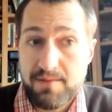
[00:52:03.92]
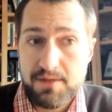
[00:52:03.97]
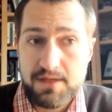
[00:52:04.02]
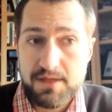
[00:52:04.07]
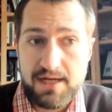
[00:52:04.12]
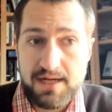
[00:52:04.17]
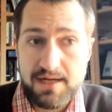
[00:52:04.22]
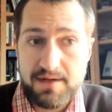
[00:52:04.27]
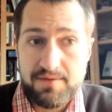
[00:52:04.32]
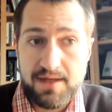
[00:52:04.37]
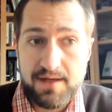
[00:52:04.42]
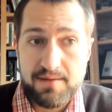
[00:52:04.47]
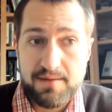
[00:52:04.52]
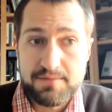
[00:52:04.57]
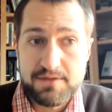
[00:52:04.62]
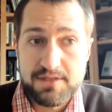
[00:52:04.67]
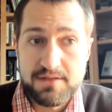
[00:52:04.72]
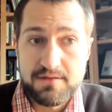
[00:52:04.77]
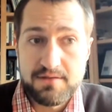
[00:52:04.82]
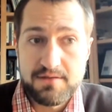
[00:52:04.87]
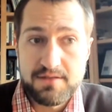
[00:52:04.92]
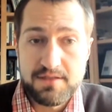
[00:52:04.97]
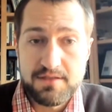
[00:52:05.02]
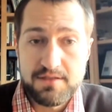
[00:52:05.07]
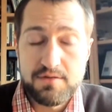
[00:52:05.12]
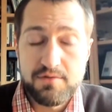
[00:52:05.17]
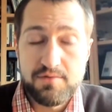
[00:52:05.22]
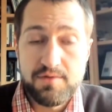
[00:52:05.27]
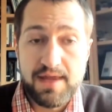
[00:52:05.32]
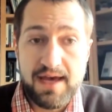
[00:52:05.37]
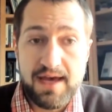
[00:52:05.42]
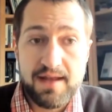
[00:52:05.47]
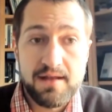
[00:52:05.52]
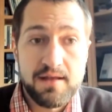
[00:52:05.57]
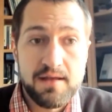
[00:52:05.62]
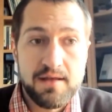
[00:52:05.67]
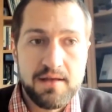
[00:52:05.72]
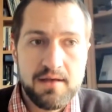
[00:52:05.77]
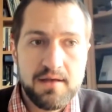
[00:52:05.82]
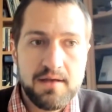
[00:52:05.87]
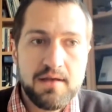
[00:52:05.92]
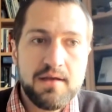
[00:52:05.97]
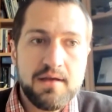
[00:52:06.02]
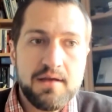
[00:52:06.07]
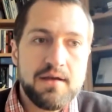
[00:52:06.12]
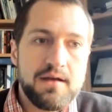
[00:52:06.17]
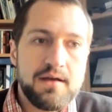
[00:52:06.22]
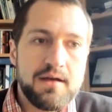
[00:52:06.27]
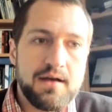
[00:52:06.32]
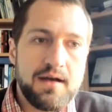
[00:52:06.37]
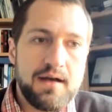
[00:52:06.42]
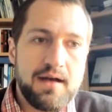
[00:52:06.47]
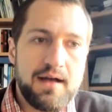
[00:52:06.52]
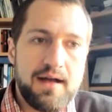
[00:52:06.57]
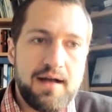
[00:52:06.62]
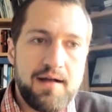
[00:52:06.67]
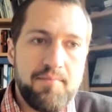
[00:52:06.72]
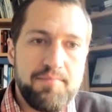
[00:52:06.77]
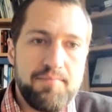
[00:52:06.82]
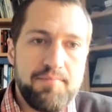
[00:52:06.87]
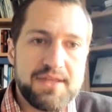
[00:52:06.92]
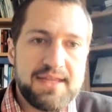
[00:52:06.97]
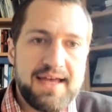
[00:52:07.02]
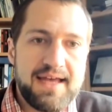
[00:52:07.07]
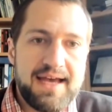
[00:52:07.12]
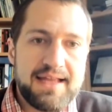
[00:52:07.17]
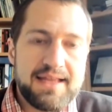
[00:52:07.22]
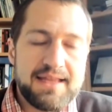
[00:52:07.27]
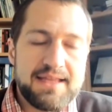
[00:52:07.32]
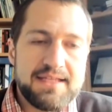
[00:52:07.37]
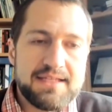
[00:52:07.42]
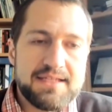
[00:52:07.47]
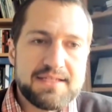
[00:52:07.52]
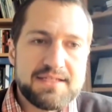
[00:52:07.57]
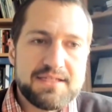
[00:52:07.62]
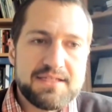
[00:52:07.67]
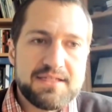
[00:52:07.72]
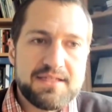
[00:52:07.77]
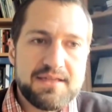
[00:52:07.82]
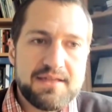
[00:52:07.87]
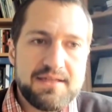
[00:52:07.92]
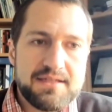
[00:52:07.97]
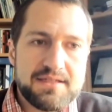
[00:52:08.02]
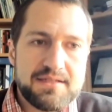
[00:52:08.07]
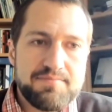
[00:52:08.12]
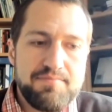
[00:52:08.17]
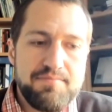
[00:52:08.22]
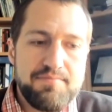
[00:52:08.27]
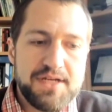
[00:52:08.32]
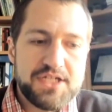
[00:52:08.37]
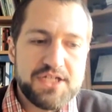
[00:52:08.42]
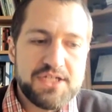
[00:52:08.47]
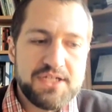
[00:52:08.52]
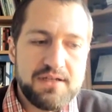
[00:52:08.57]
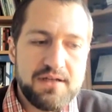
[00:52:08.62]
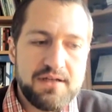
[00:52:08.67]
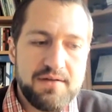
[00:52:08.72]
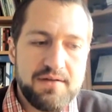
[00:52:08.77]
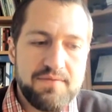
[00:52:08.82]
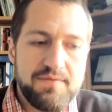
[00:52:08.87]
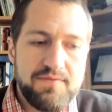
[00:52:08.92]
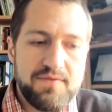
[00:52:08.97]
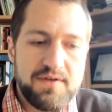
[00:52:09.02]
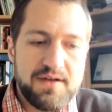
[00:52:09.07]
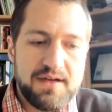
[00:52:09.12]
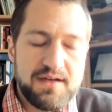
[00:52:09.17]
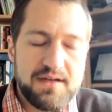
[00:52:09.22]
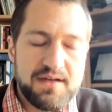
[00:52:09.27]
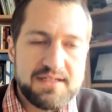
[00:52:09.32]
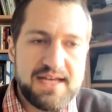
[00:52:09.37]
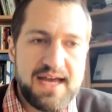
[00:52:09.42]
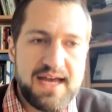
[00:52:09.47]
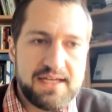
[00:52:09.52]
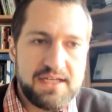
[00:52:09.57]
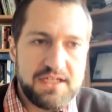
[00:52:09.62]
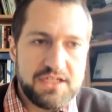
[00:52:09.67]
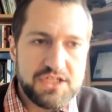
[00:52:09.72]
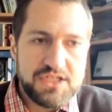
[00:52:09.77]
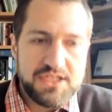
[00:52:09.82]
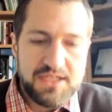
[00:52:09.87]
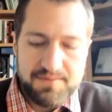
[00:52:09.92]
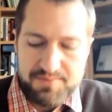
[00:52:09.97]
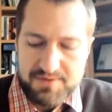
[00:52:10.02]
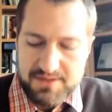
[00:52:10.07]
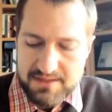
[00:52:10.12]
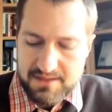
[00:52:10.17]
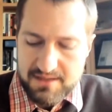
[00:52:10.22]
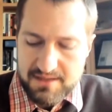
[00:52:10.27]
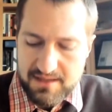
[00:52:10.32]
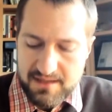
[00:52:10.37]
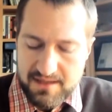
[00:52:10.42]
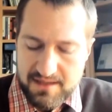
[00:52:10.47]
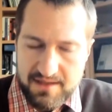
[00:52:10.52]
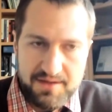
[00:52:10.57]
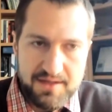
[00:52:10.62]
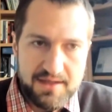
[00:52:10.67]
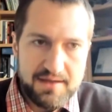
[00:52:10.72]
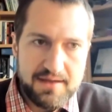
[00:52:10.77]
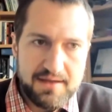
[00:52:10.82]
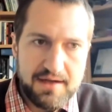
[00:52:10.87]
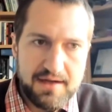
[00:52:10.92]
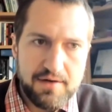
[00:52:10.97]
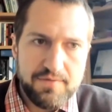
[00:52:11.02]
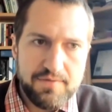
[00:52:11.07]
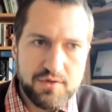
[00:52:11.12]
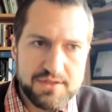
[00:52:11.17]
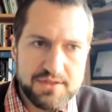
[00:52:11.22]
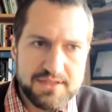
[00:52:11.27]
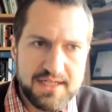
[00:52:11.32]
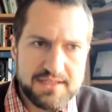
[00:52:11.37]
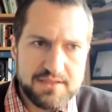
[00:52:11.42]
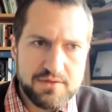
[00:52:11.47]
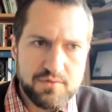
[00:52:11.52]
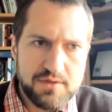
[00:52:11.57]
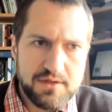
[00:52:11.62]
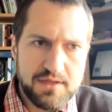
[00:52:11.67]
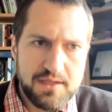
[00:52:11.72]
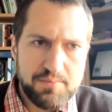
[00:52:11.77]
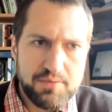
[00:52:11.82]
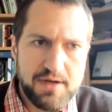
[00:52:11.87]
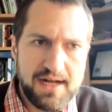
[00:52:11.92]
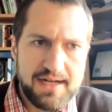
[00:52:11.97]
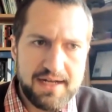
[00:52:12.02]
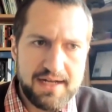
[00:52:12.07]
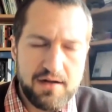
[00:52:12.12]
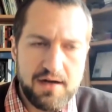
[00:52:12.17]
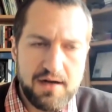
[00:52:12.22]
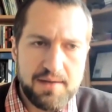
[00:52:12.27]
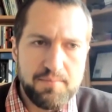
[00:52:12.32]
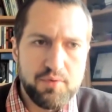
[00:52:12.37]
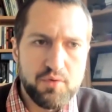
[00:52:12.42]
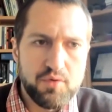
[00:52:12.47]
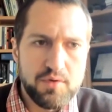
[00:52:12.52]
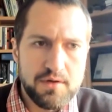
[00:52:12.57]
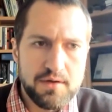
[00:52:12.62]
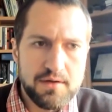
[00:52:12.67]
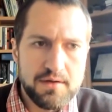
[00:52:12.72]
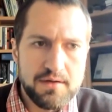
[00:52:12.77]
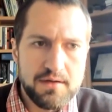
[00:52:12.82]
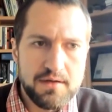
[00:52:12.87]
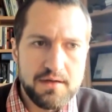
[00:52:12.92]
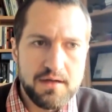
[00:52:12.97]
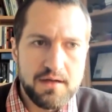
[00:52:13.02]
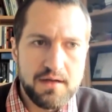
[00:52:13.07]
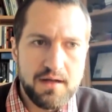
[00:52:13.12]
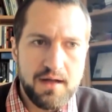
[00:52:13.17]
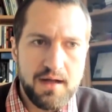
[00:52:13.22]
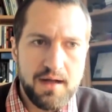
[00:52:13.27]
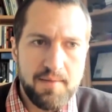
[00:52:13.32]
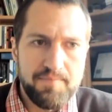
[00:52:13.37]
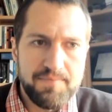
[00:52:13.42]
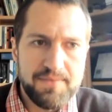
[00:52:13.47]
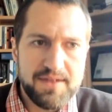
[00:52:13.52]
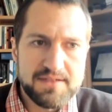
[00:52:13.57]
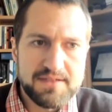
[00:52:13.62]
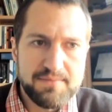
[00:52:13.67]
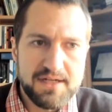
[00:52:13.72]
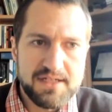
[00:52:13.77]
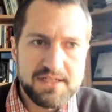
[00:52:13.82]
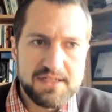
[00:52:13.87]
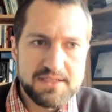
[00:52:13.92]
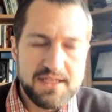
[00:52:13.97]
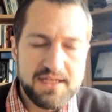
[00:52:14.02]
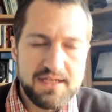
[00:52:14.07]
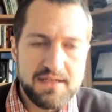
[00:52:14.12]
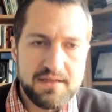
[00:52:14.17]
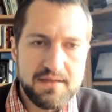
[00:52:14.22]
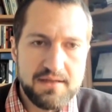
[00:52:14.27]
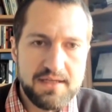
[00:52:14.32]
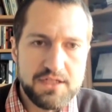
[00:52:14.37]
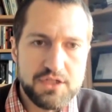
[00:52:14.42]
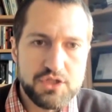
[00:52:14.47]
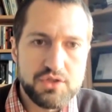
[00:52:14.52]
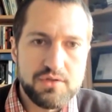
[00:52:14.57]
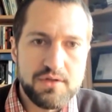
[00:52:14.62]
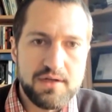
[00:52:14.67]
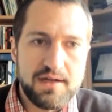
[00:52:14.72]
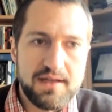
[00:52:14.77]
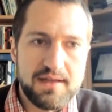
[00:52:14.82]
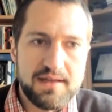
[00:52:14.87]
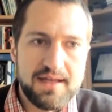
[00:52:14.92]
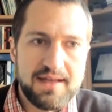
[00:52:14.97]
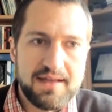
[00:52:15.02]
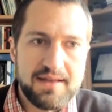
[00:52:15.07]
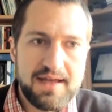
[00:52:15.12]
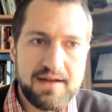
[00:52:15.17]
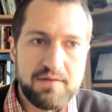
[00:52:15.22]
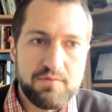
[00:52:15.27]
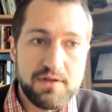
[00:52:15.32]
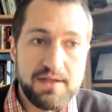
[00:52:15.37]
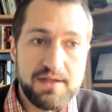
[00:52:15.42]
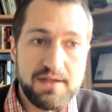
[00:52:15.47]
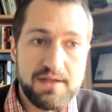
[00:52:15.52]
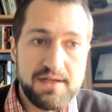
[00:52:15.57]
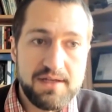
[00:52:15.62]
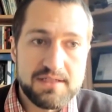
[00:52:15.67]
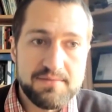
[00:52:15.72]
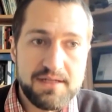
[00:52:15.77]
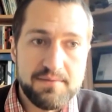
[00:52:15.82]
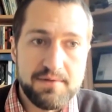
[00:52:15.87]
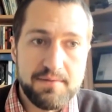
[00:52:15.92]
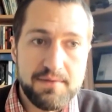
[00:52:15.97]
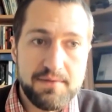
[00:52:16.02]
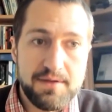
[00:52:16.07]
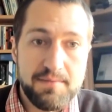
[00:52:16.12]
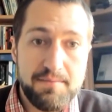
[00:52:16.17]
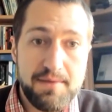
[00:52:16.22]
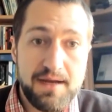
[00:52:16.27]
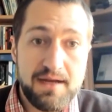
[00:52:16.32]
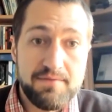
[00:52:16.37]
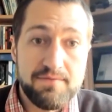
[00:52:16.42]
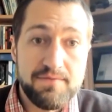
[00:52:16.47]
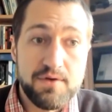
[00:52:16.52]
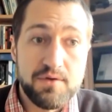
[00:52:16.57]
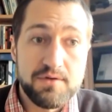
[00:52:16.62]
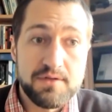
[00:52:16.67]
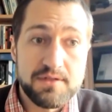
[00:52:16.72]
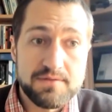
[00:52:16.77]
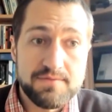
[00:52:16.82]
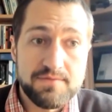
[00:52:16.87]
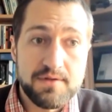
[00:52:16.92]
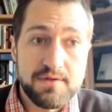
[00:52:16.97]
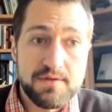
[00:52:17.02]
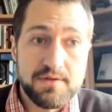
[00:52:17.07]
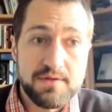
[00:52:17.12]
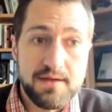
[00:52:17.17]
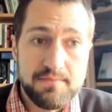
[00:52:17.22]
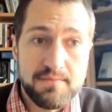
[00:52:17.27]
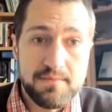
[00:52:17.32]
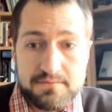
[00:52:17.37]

a lot of them to do that. But that this mission of attacking ships, the Air Force hasn't really brought it on board as much as they should, and that really needs to become the main focus for them.